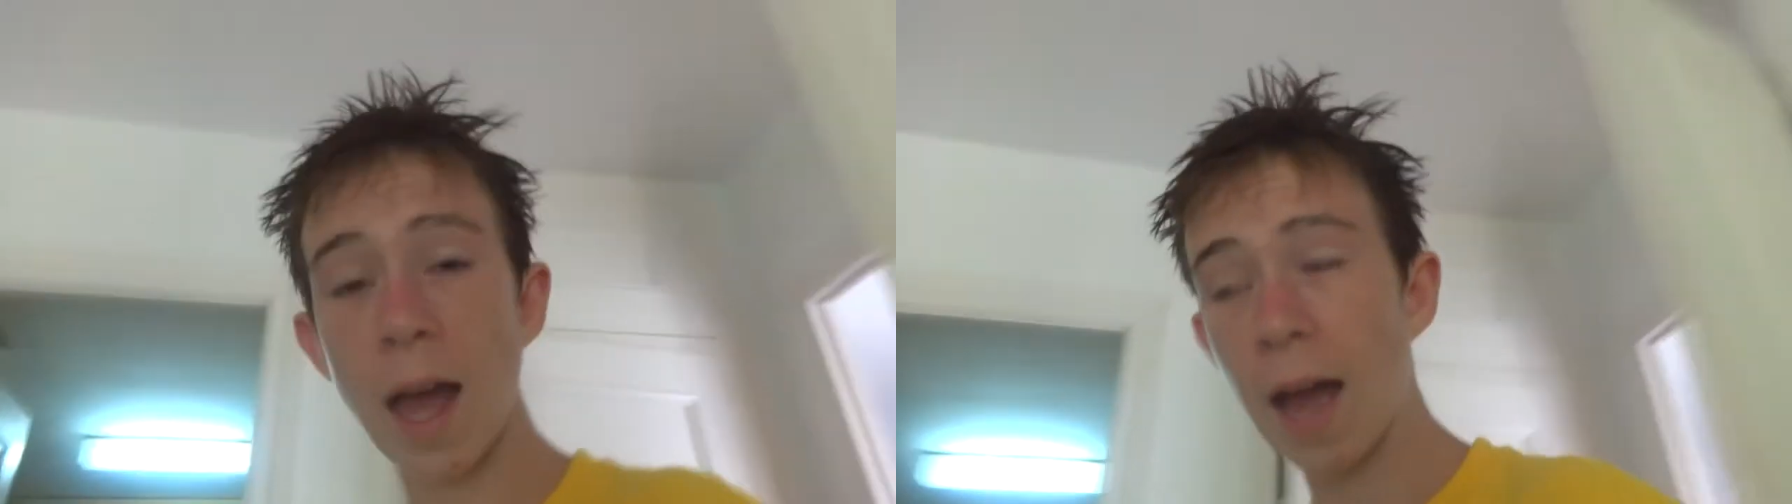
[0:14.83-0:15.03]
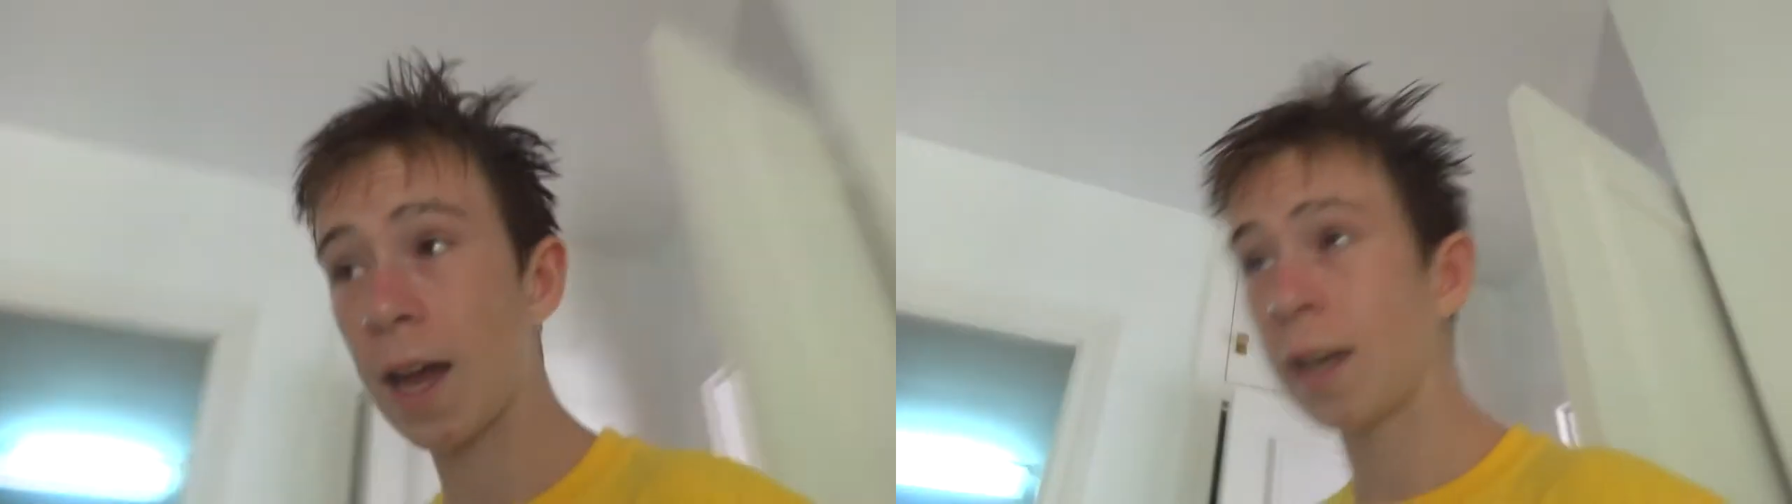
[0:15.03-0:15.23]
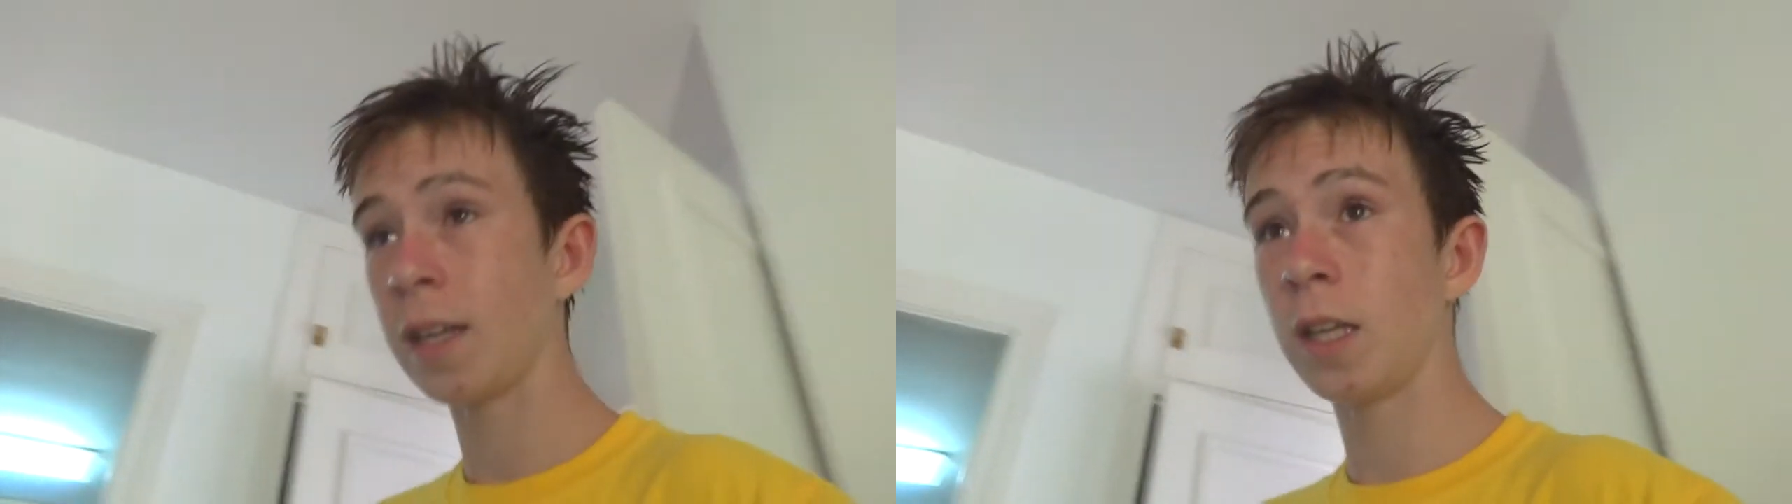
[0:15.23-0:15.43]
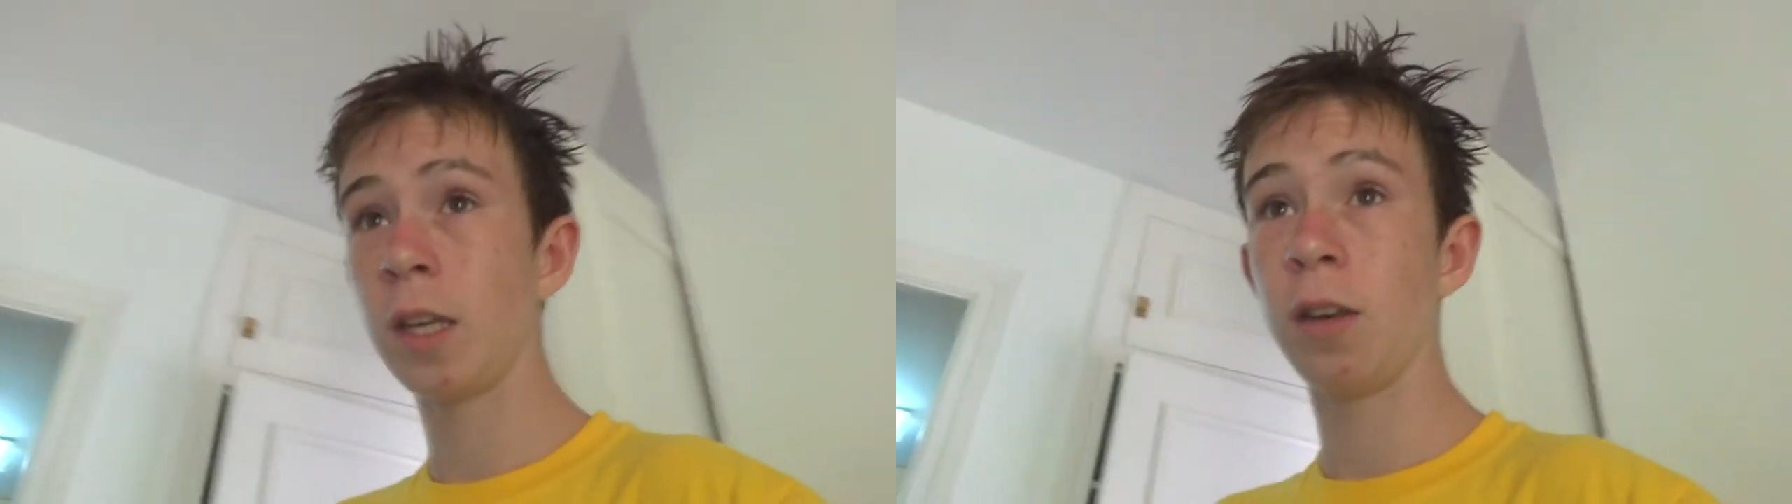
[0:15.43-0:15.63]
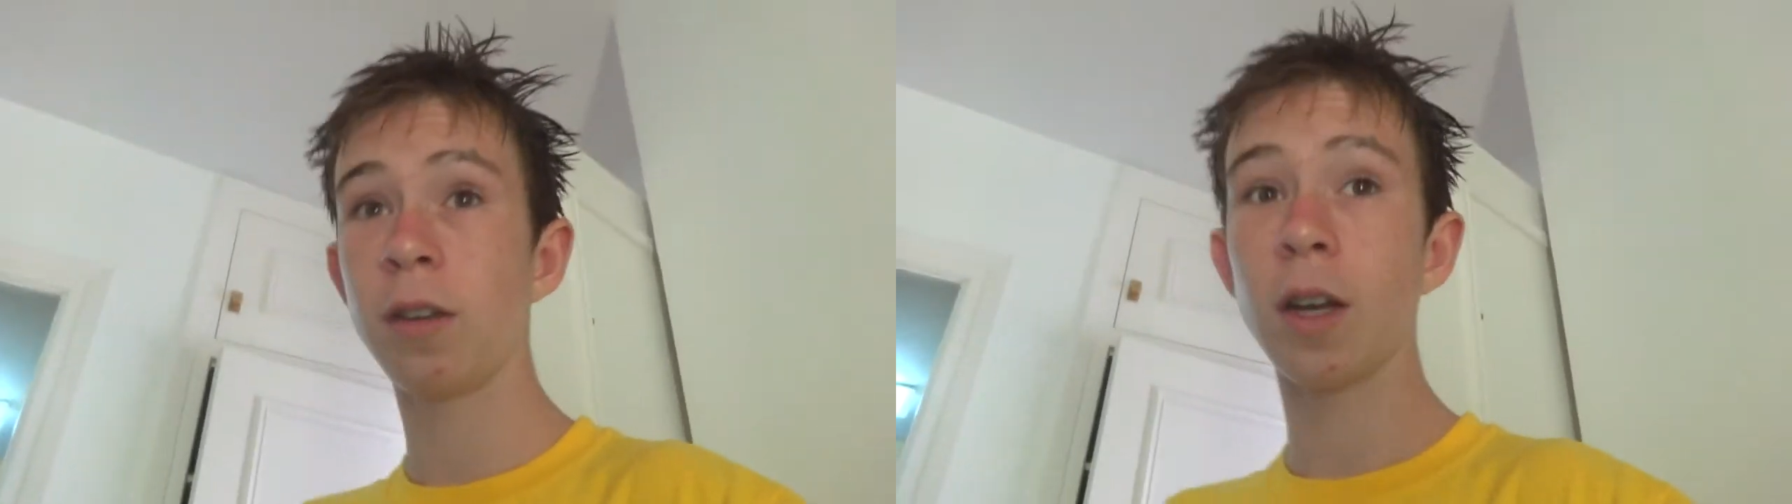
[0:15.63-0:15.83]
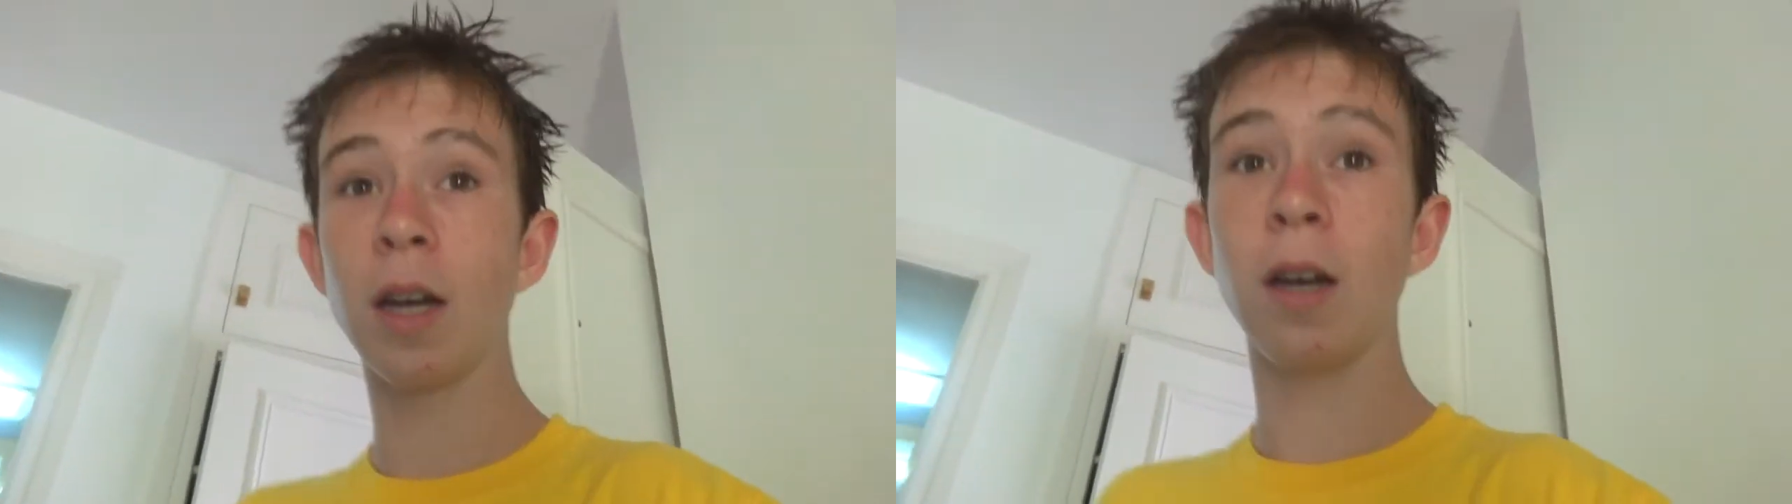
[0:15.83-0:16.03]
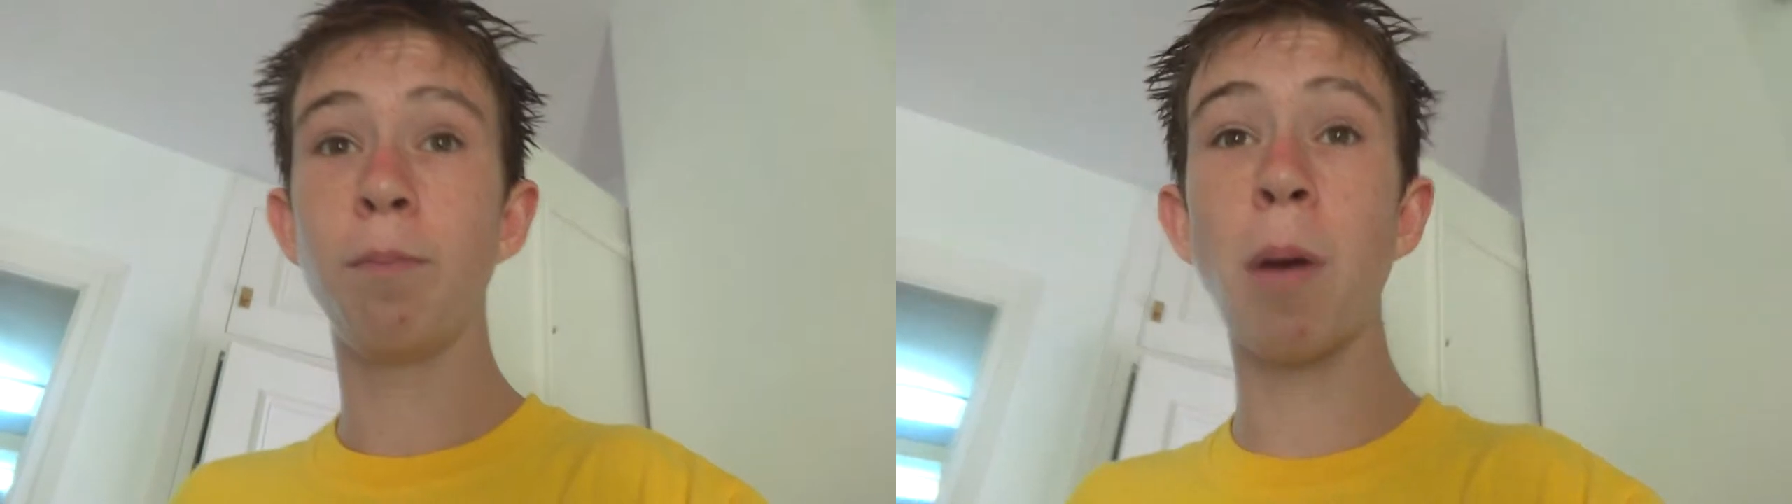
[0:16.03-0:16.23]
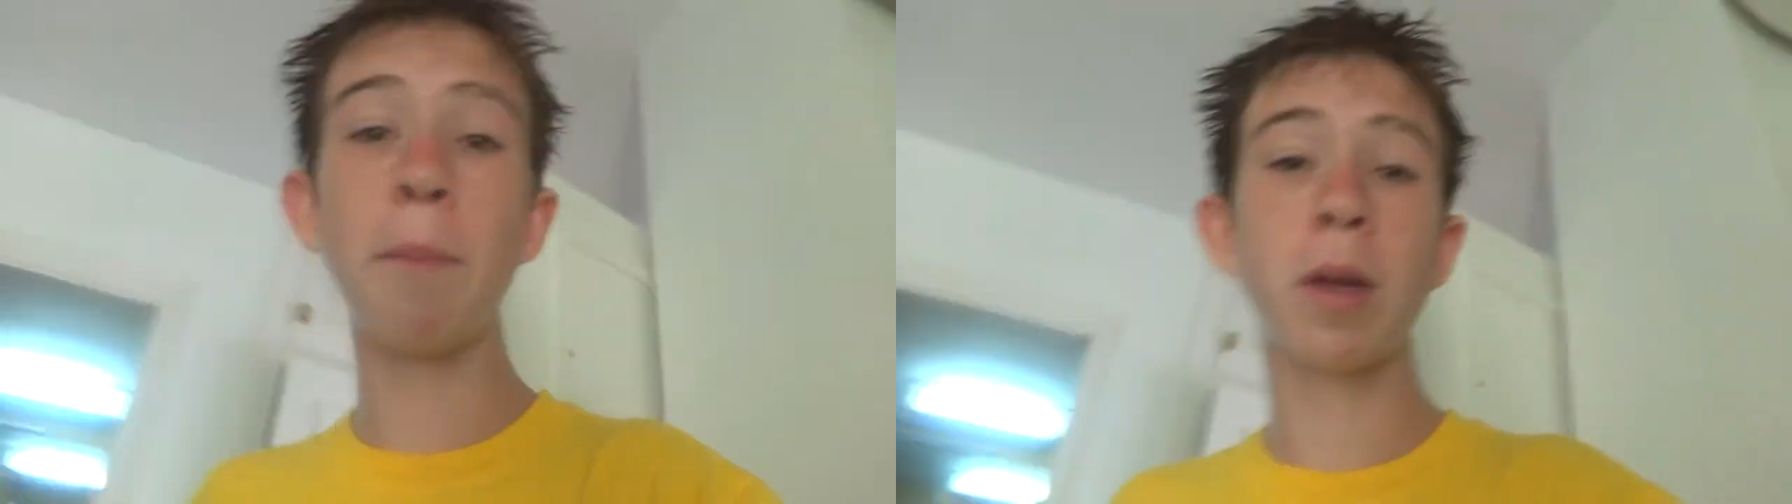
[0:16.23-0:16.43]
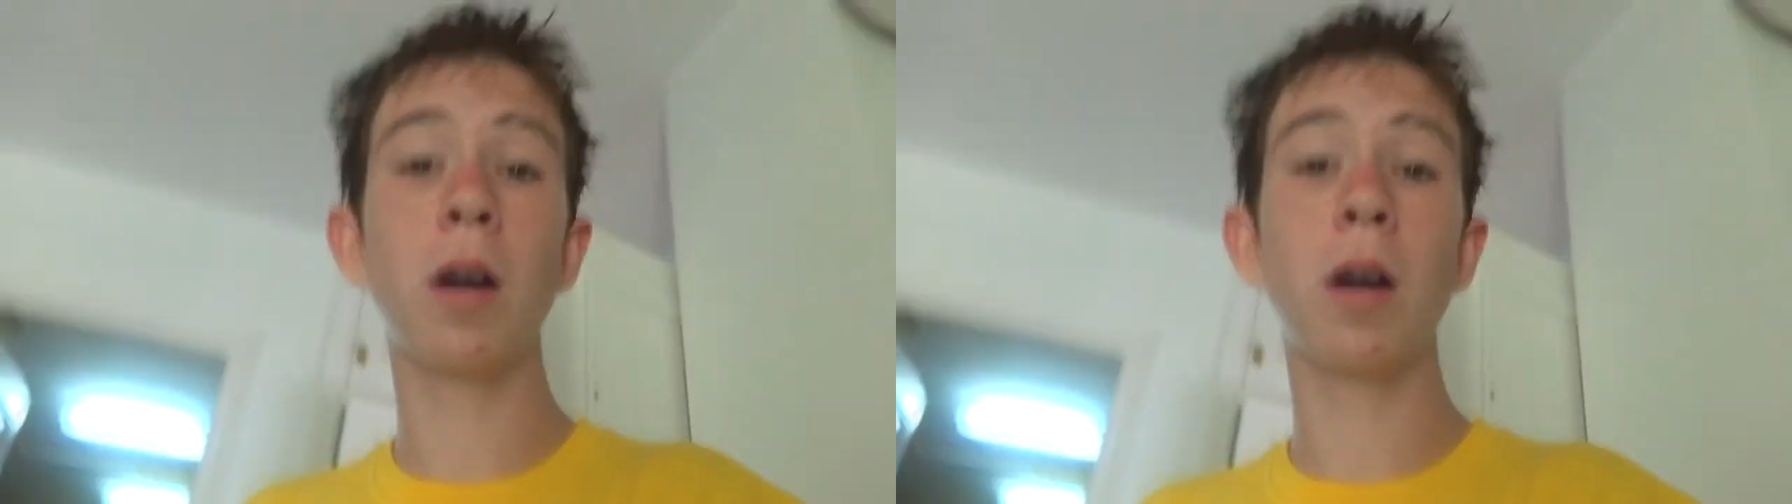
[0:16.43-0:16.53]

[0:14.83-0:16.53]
and bump